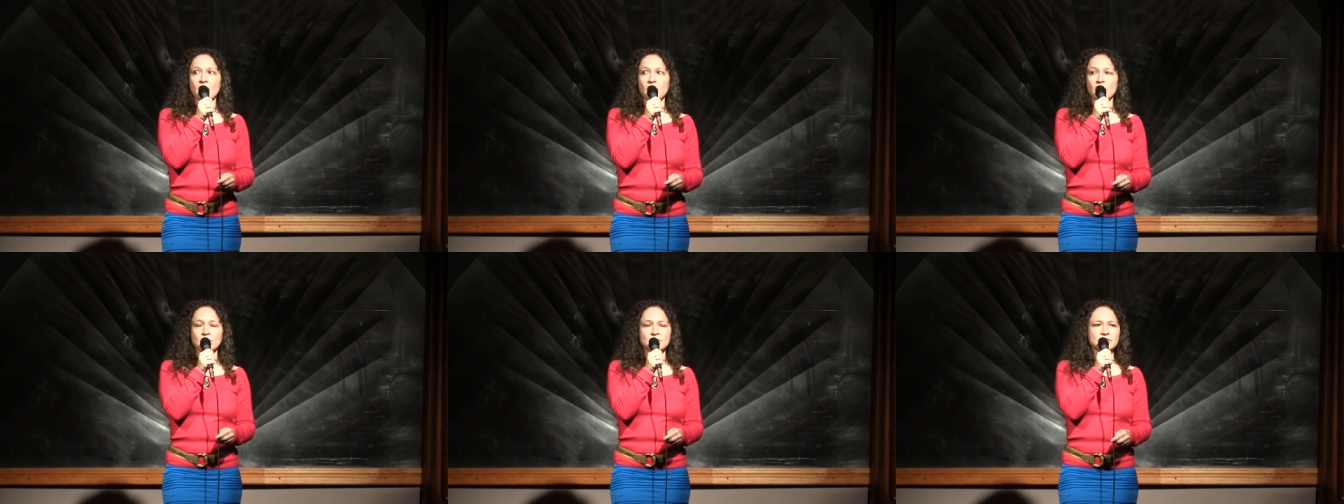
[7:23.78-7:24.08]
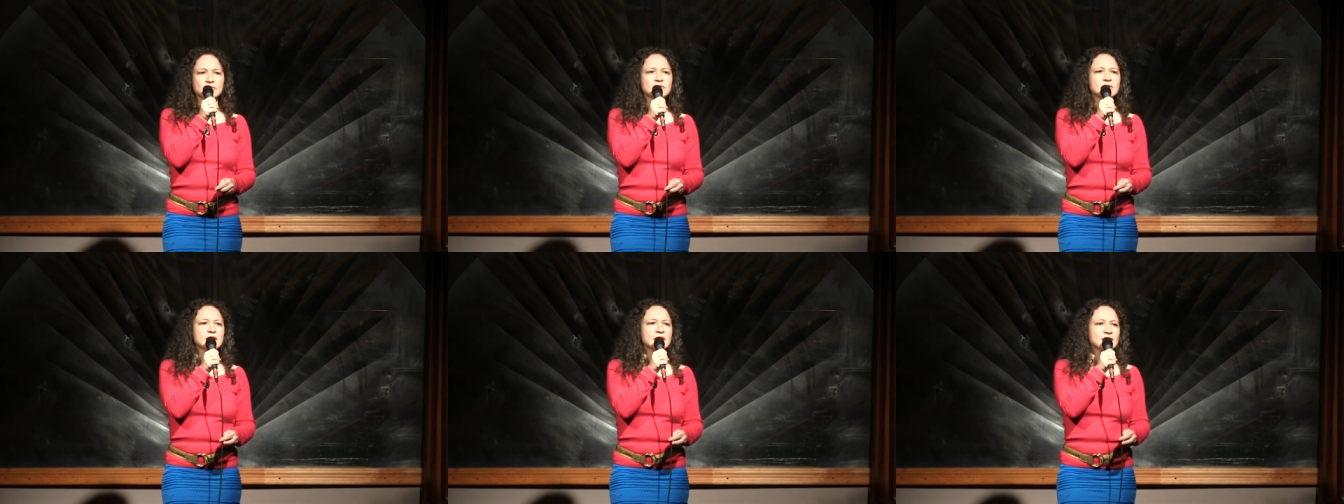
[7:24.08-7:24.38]
oh,
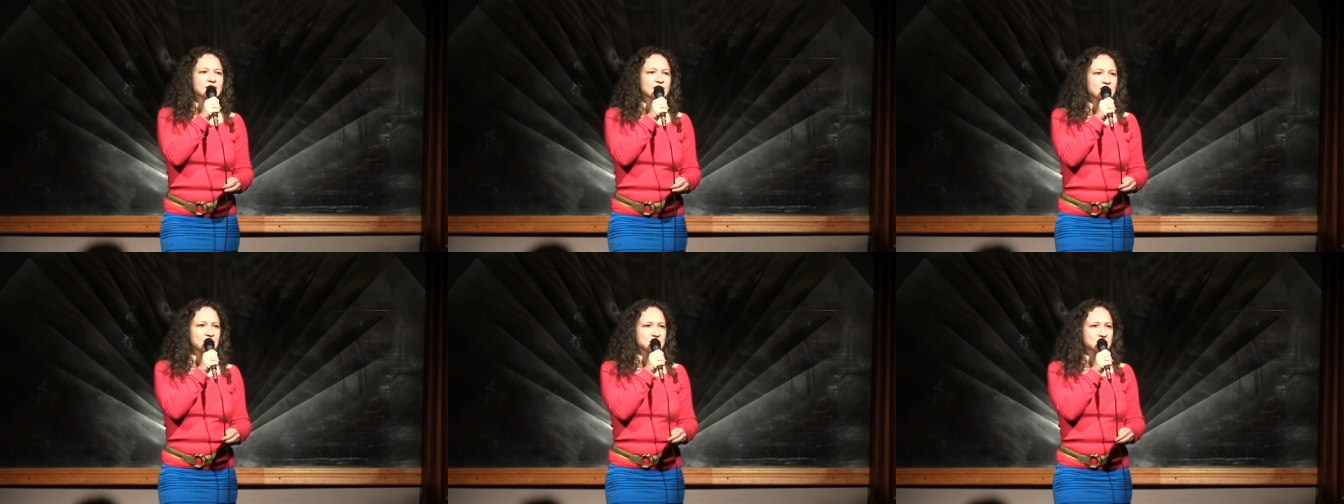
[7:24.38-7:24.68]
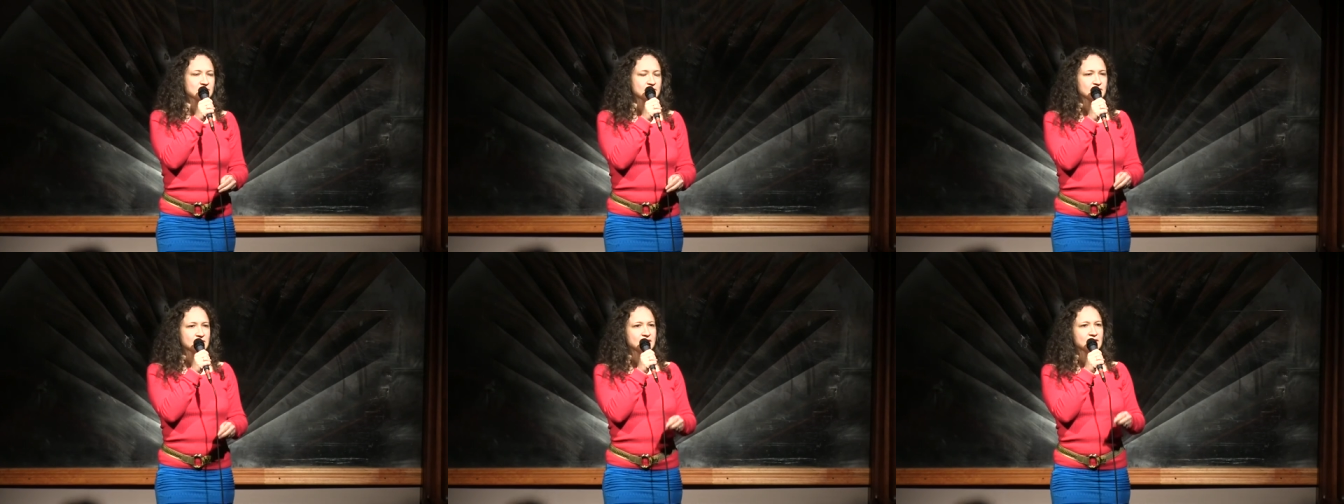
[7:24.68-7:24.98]
sure I
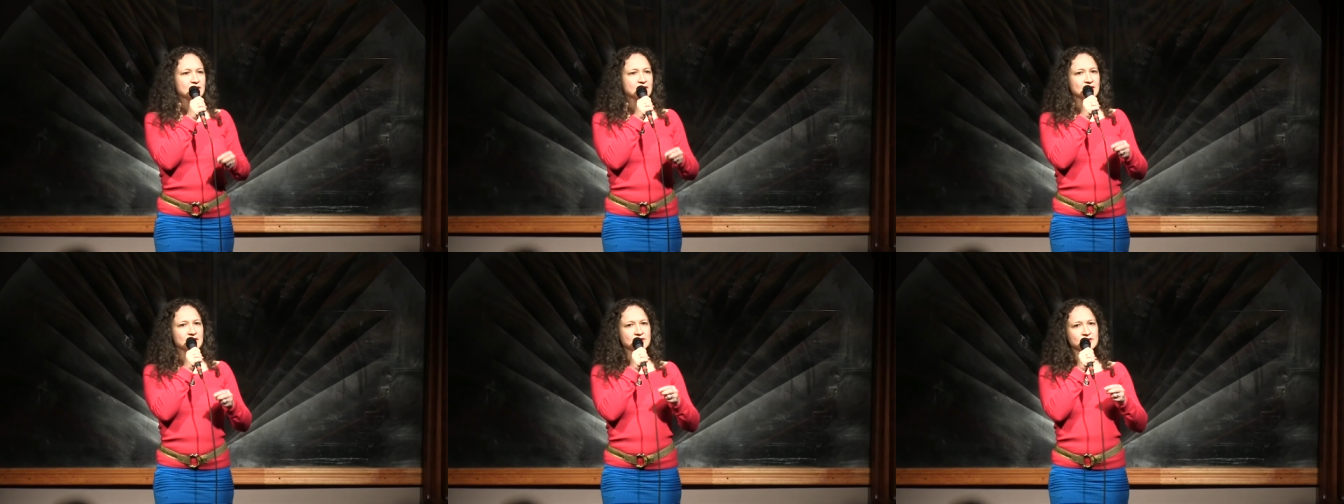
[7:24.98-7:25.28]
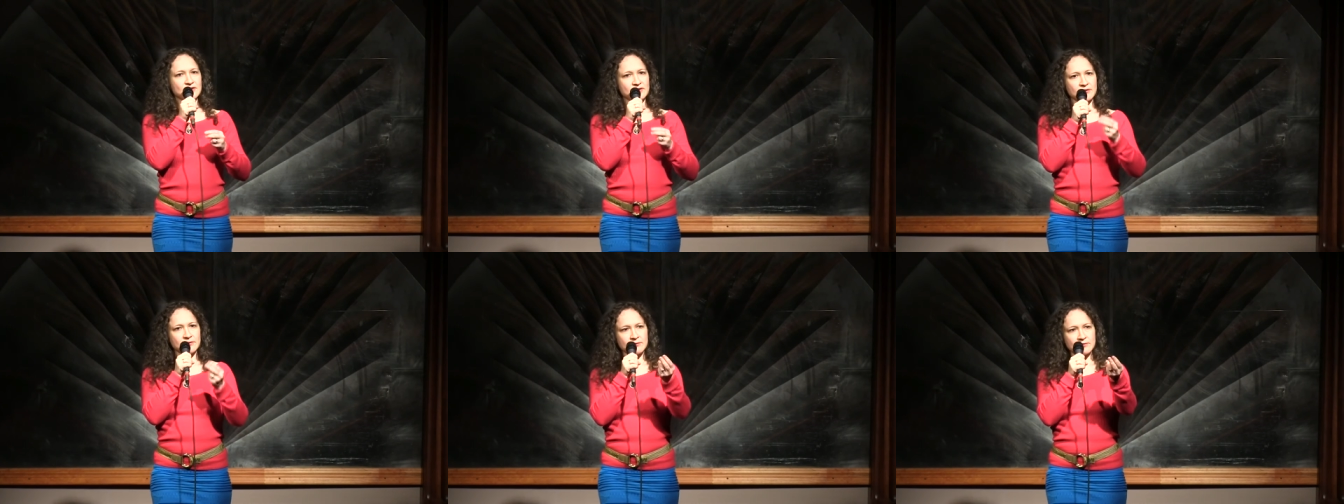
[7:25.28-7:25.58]
know.
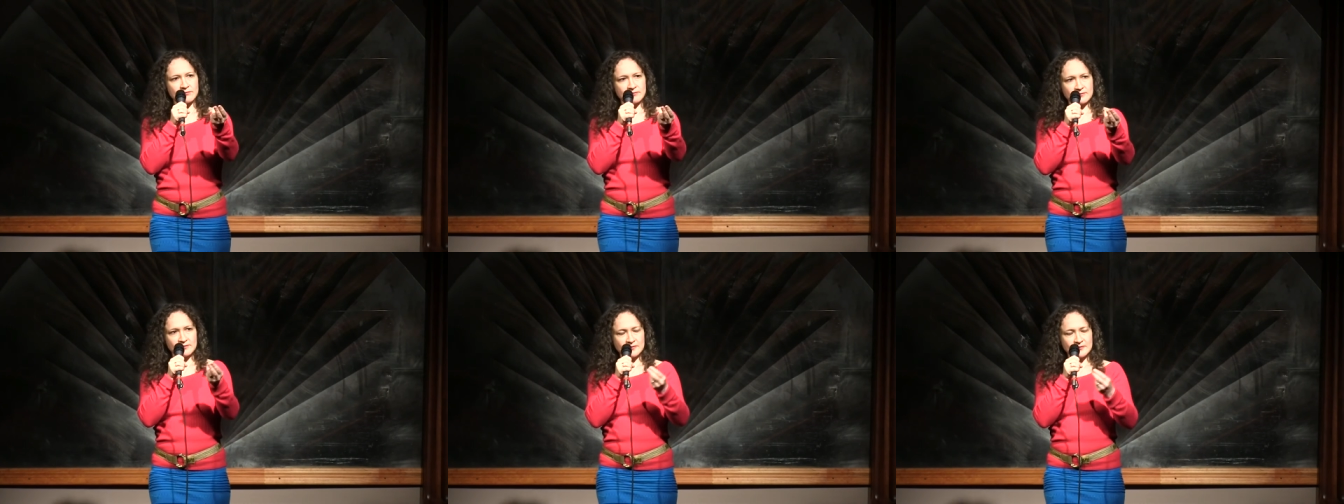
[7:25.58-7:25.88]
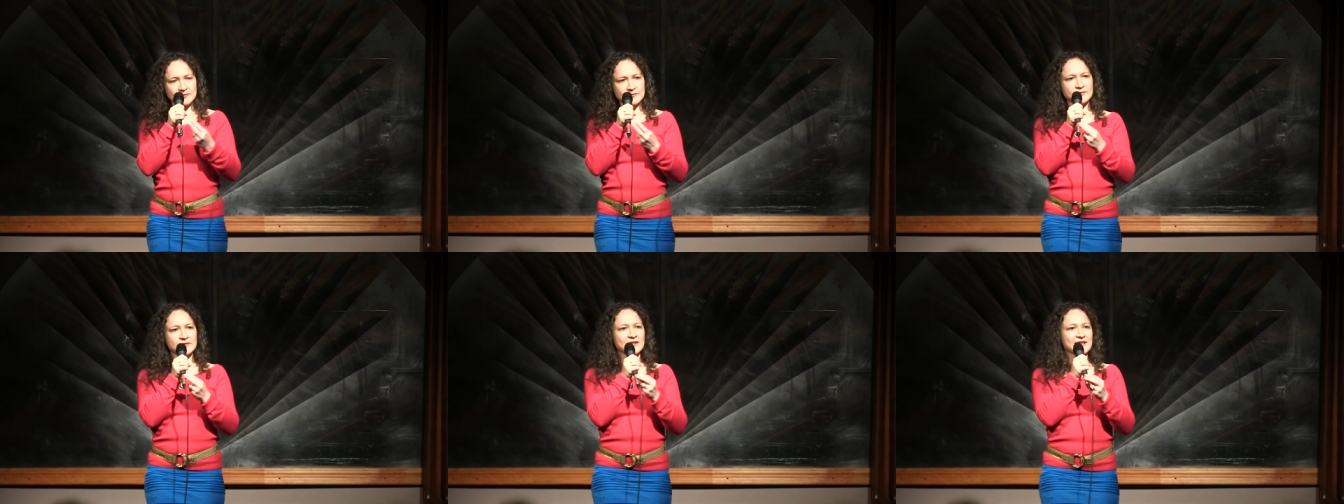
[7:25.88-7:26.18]
It's you.
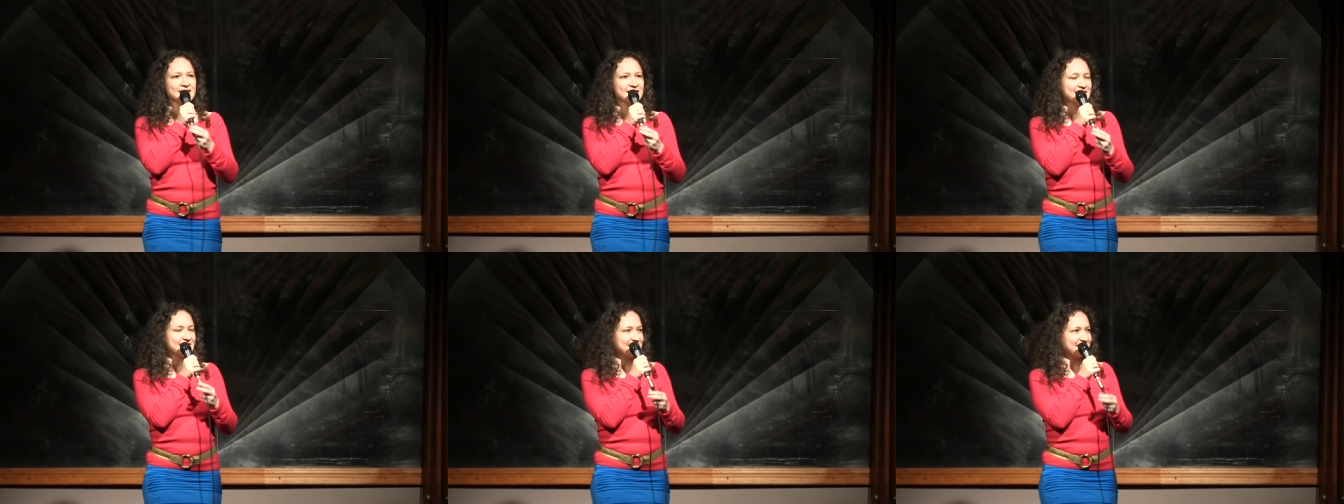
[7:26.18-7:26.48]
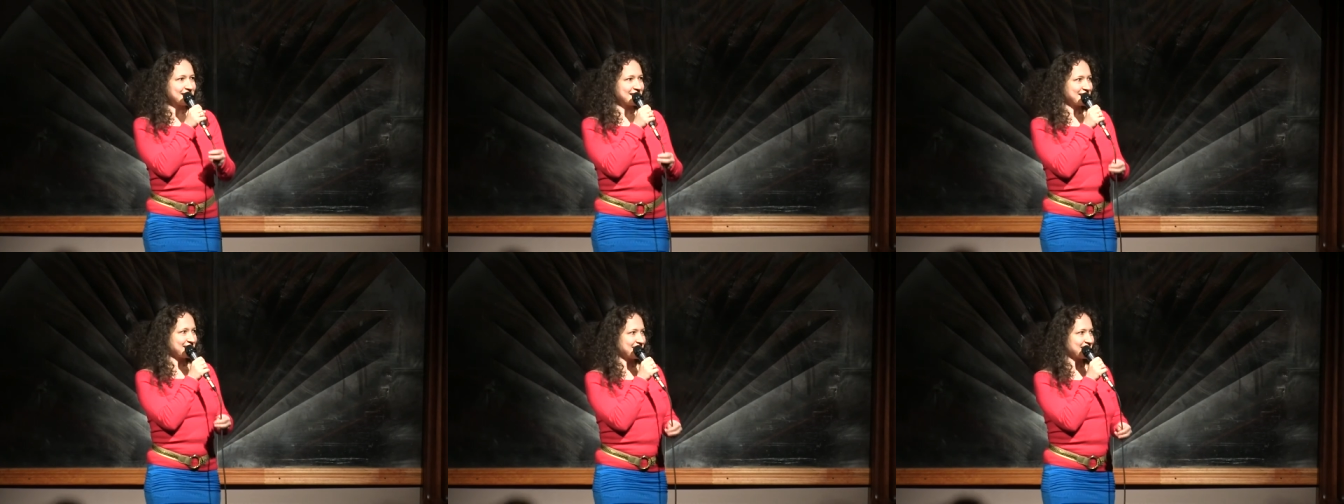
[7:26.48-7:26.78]

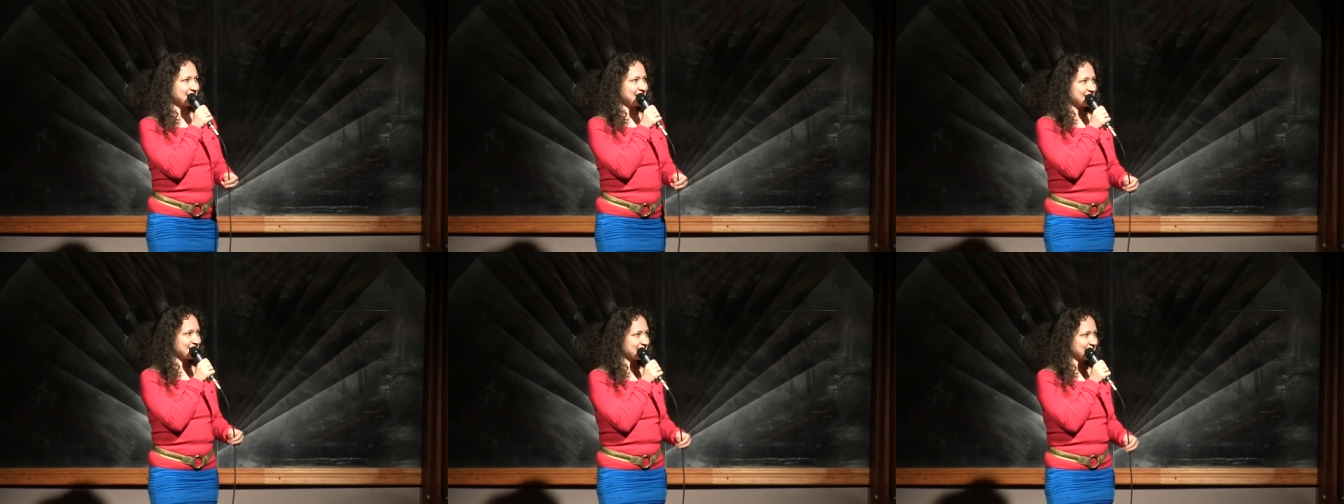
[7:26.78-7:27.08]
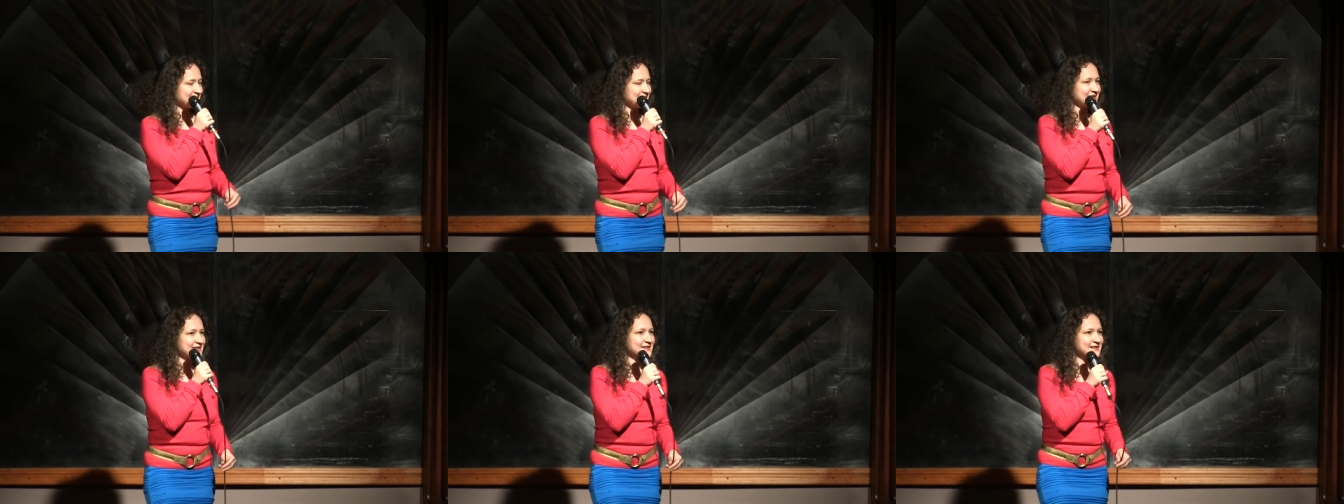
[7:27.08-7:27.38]
And